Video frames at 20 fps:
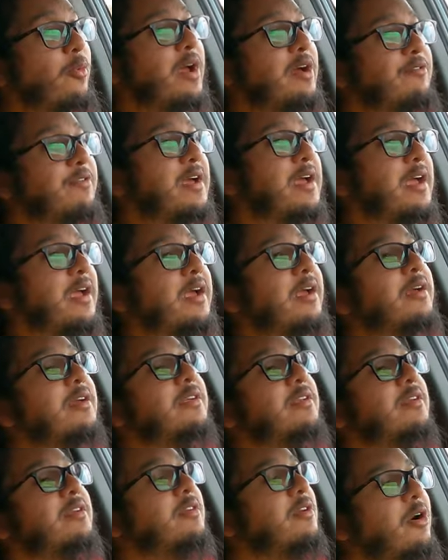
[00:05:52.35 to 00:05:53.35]
rev hang
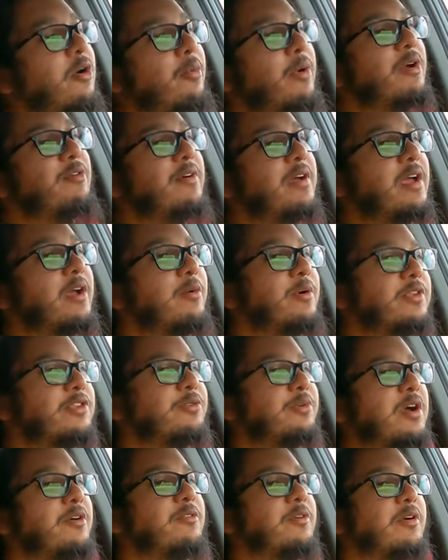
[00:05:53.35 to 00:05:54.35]

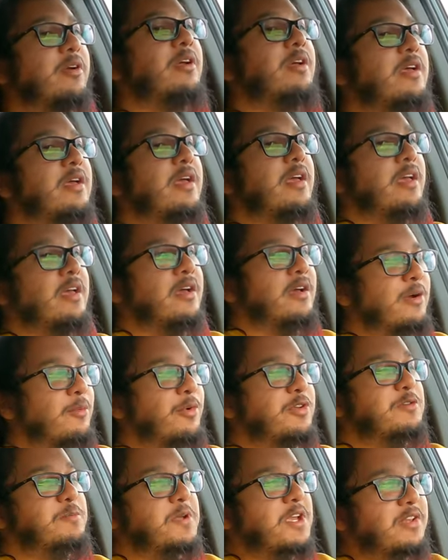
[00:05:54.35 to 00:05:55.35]
whatsoever,
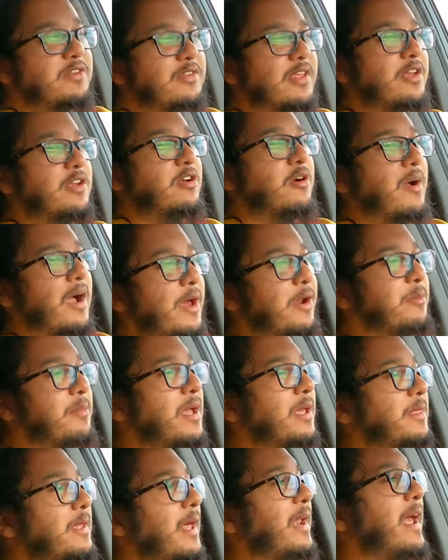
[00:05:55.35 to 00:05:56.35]
which means they know how to
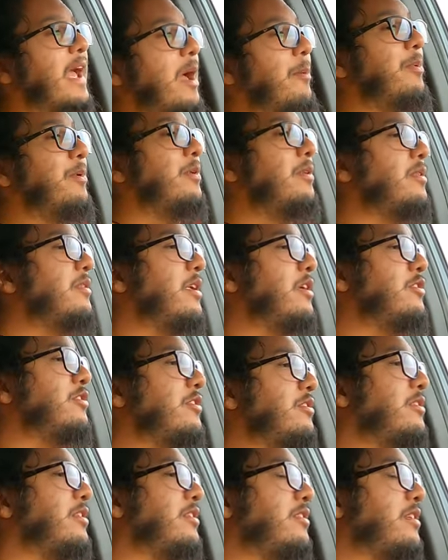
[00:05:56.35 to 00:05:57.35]
make that happen. They just